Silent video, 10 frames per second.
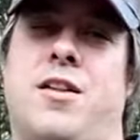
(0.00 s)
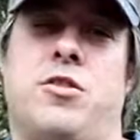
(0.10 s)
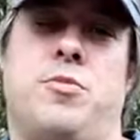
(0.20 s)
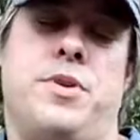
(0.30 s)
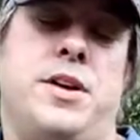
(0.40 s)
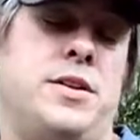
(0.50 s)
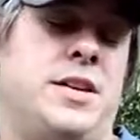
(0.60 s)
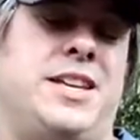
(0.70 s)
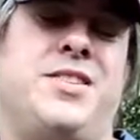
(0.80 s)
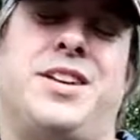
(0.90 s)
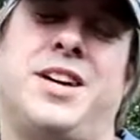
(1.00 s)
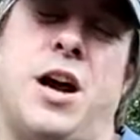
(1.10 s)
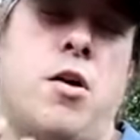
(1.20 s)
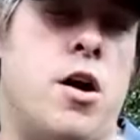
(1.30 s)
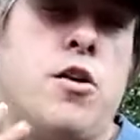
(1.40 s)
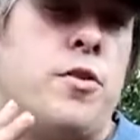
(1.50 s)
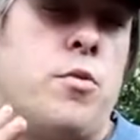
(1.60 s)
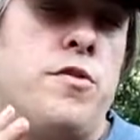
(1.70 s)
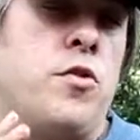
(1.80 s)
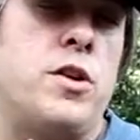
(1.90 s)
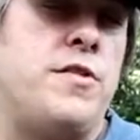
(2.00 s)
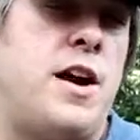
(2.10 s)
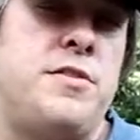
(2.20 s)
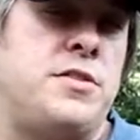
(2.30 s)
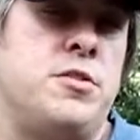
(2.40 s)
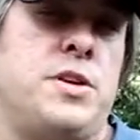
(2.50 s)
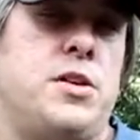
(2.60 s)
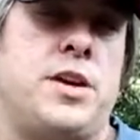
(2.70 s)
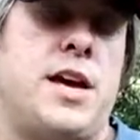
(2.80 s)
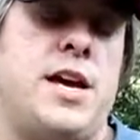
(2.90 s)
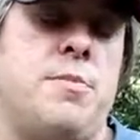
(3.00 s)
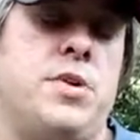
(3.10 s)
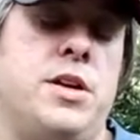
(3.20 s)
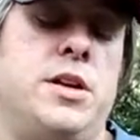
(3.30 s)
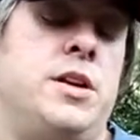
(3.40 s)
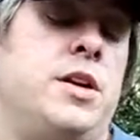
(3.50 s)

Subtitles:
little bit. You can go over 145 and still be okay, but